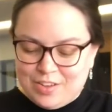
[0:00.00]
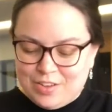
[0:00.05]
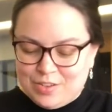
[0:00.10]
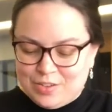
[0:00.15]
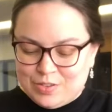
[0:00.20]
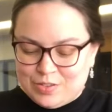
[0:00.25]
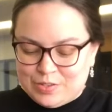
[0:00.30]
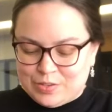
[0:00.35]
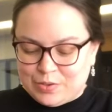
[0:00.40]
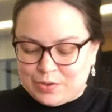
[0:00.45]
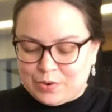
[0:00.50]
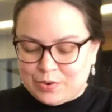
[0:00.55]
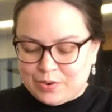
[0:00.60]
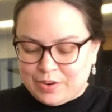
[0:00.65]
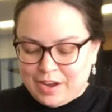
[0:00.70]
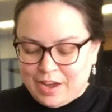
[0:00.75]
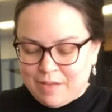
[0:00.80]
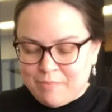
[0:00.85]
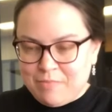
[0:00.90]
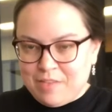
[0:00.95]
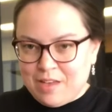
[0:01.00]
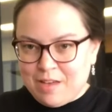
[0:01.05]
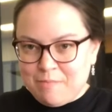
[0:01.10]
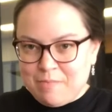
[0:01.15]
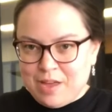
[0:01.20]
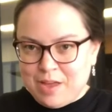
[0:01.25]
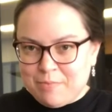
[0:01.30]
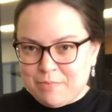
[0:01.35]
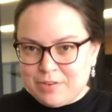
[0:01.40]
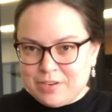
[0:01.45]
So grab that
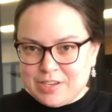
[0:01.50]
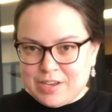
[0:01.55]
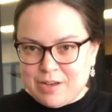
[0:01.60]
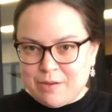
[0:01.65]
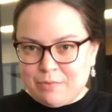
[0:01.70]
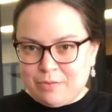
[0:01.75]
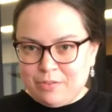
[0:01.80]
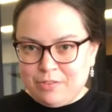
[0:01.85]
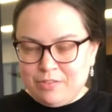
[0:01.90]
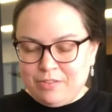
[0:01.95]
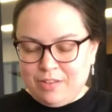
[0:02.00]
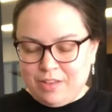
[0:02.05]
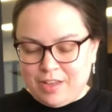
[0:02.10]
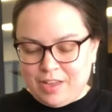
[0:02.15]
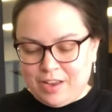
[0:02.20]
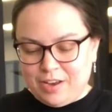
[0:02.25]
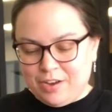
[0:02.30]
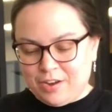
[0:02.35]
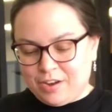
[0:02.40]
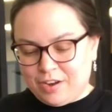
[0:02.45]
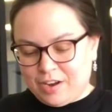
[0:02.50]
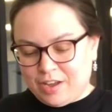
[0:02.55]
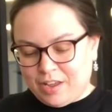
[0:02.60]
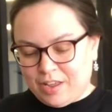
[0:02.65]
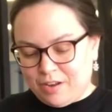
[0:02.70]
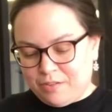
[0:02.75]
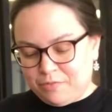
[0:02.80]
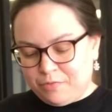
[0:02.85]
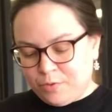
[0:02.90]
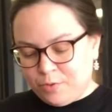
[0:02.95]
paper towel and you're gonna
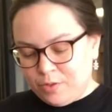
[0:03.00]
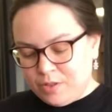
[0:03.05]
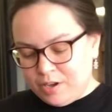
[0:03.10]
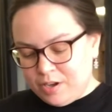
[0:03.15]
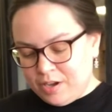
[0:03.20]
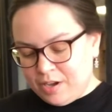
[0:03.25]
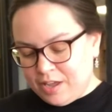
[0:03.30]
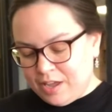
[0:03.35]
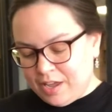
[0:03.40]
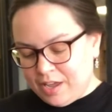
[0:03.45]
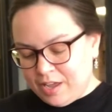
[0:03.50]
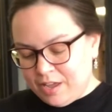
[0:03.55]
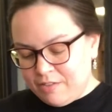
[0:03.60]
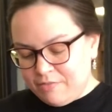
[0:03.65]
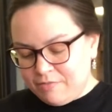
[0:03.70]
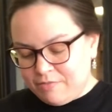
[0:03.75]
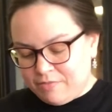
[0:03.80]
kind of fold it in half